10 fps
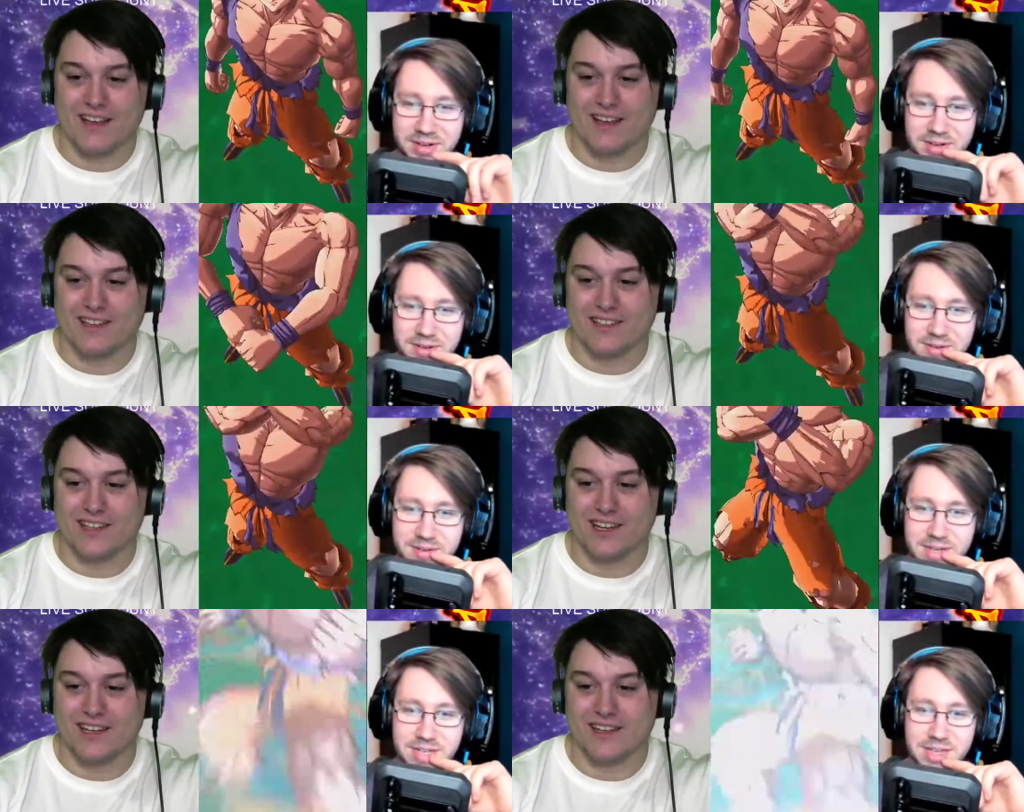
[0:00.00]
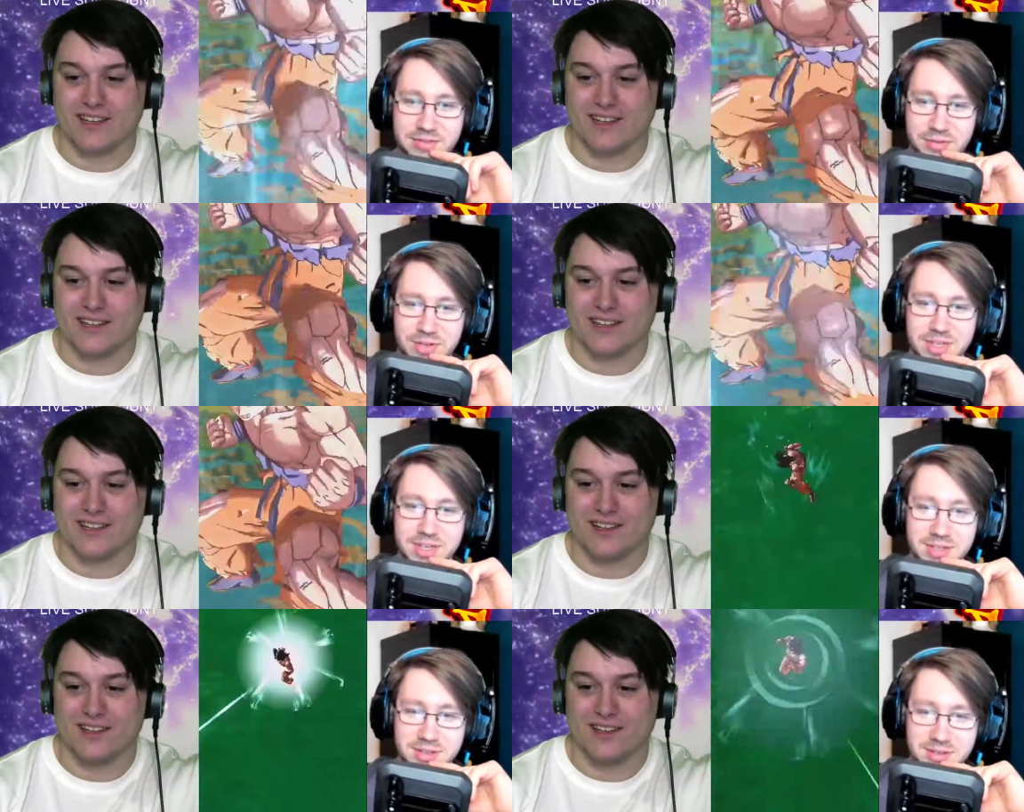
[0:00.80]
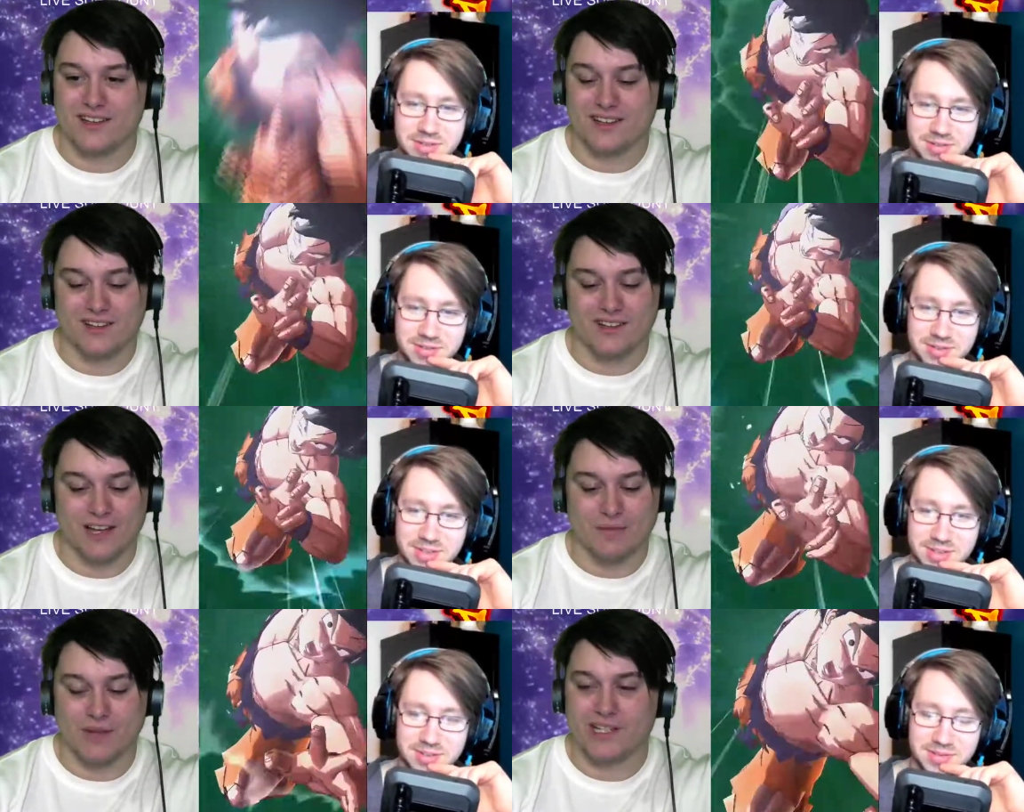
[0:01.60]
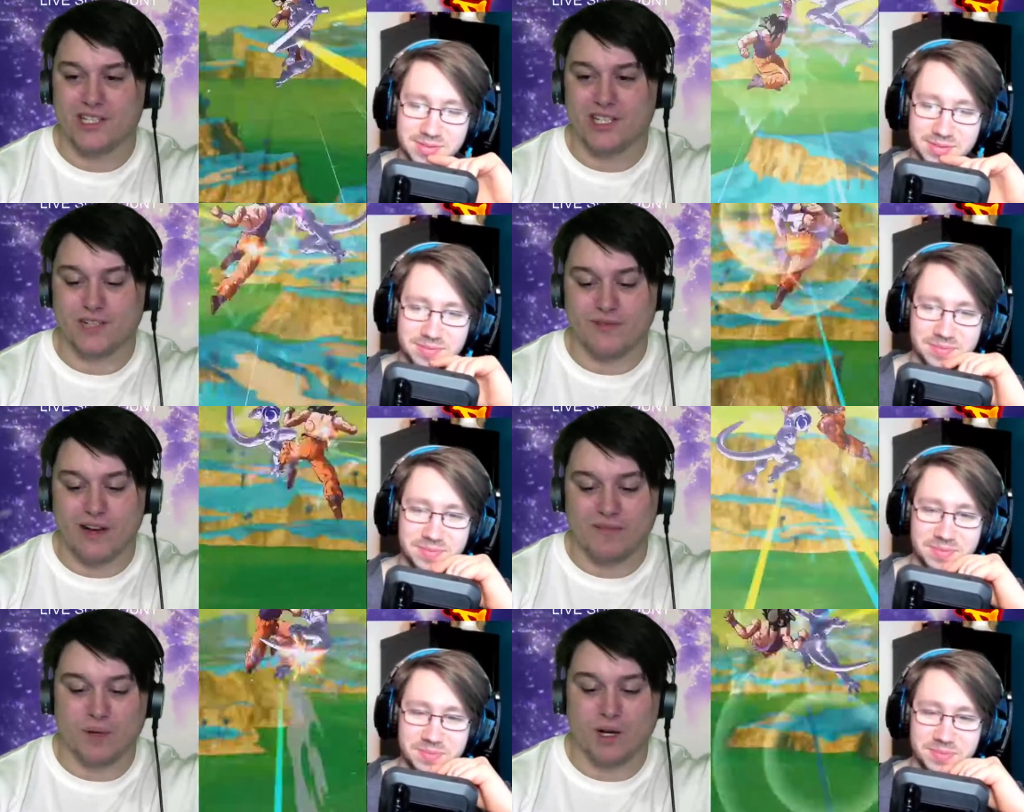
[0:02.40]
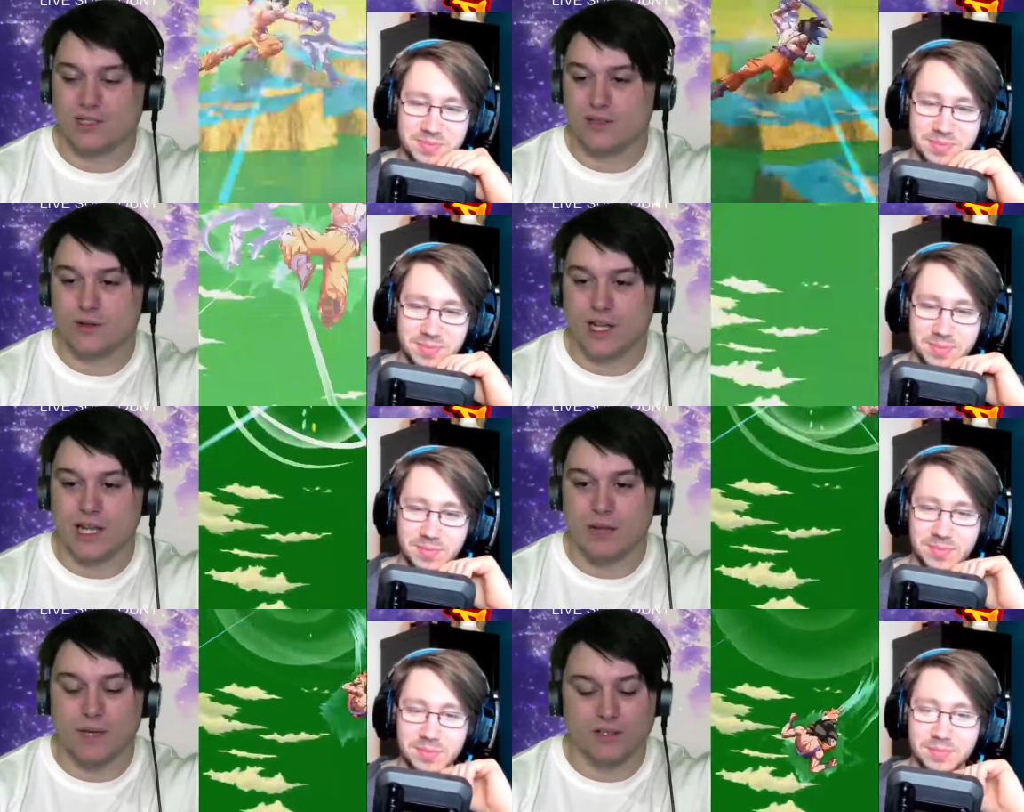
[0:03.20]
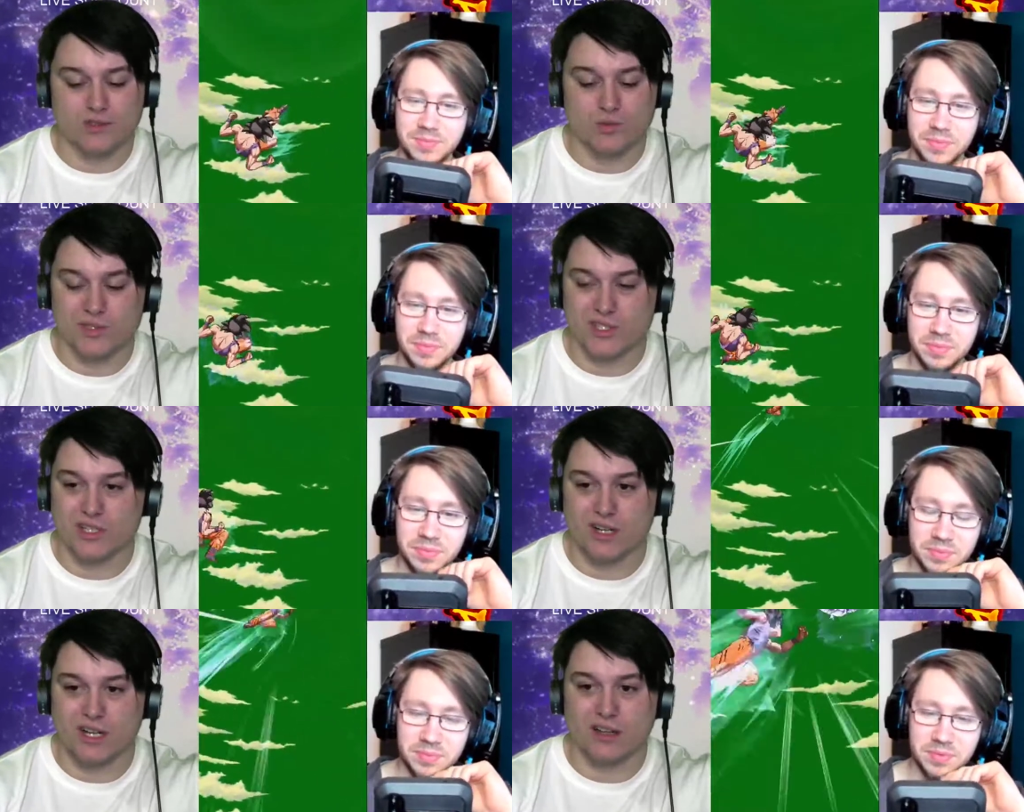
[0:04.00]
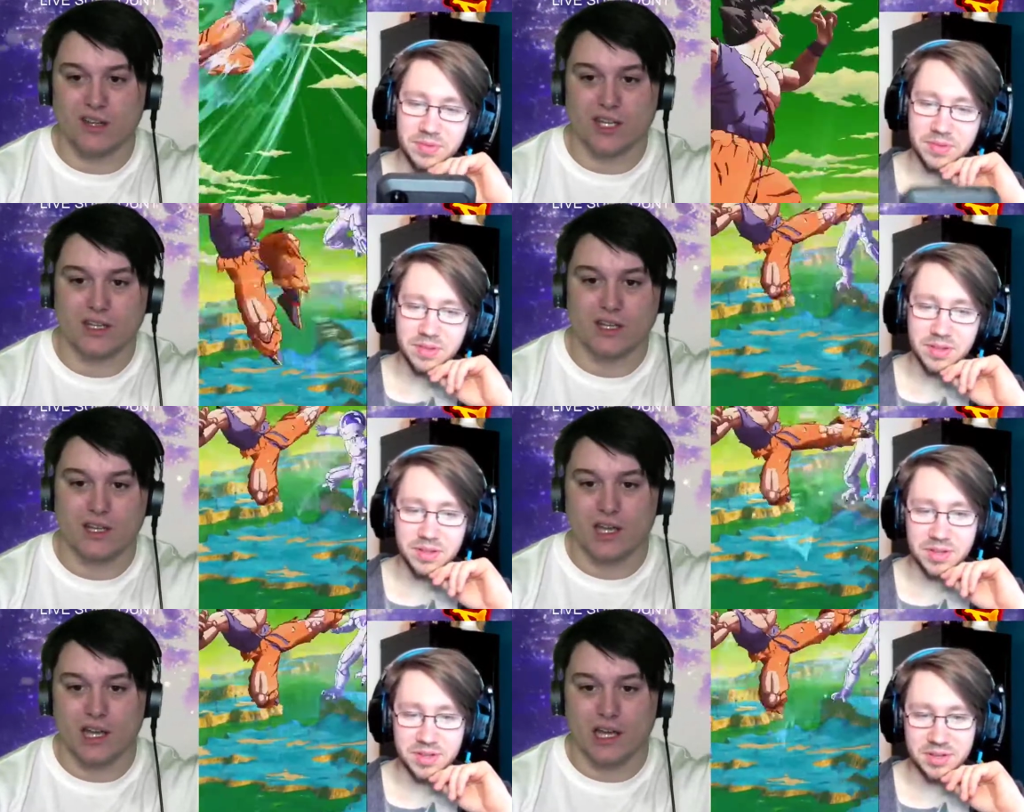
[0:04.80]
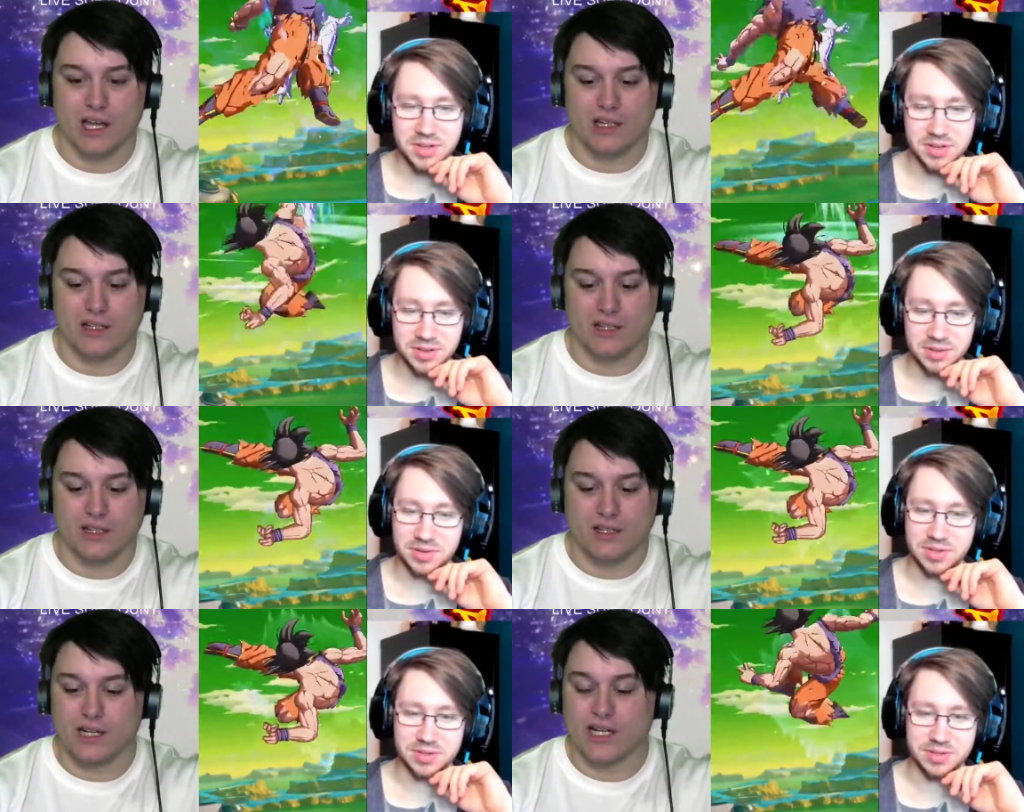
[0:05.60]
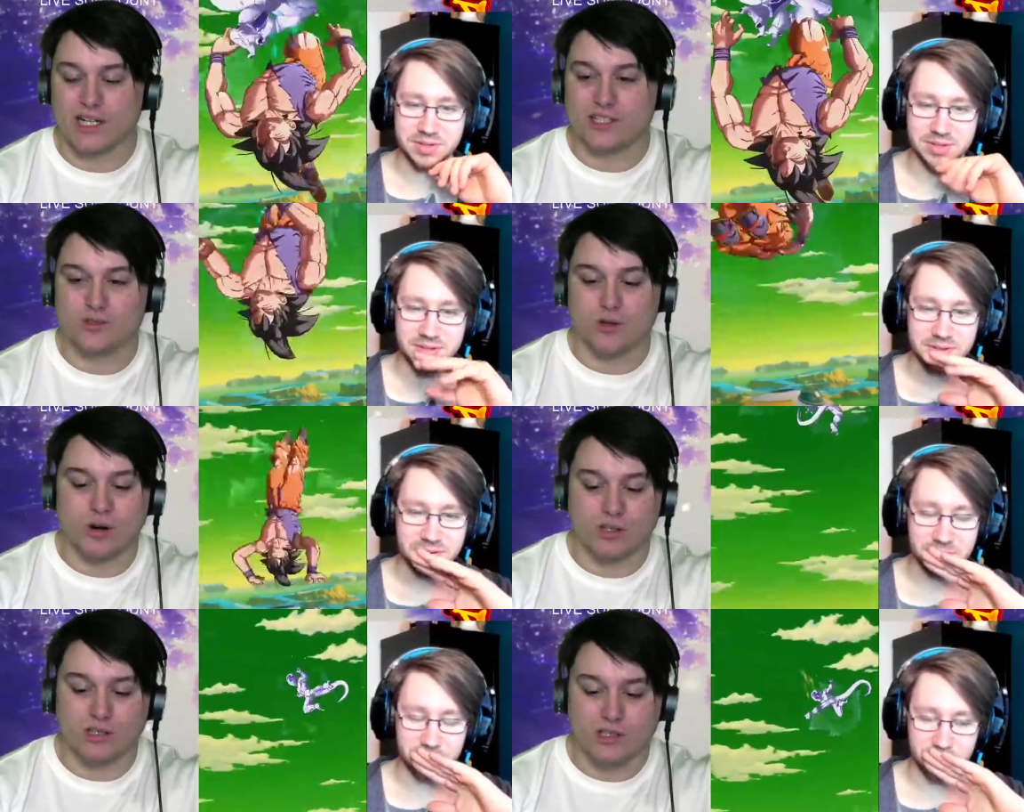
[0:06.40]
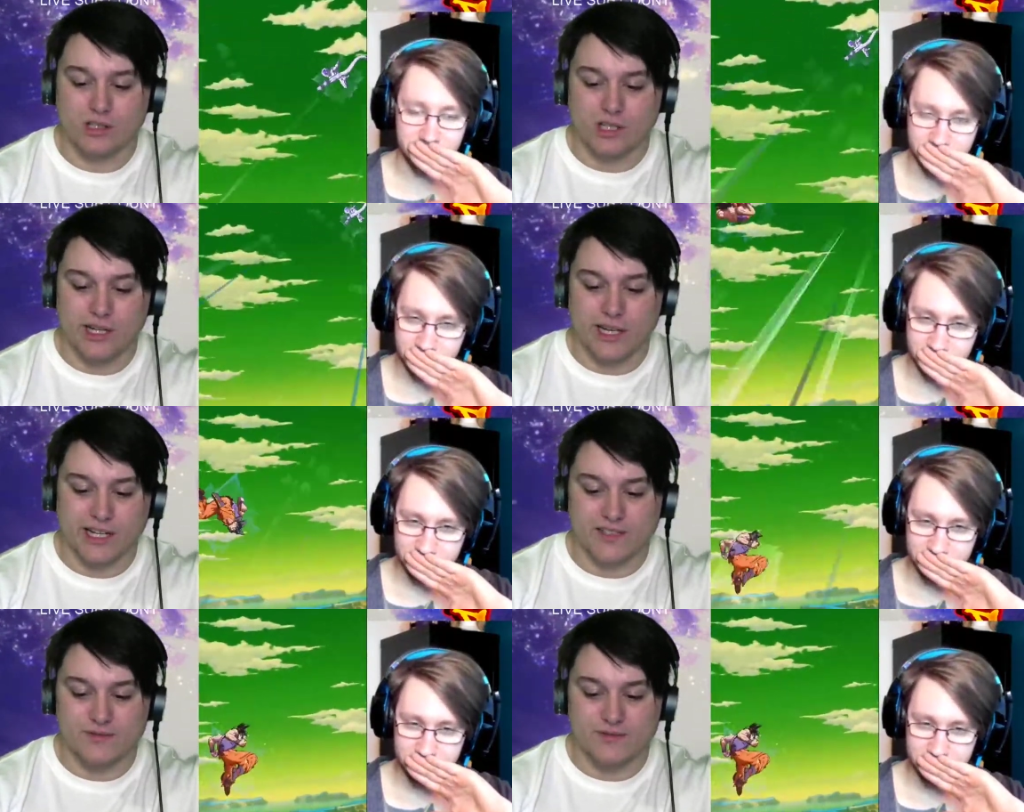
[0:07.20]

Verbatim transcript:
Speaker 1: Yeah.
Speaker 2: Take that, Frieza.
Speaker 1: I mean, I just got 5 parts, no dynamic or Super Saiyan or anything, and I got a drawer against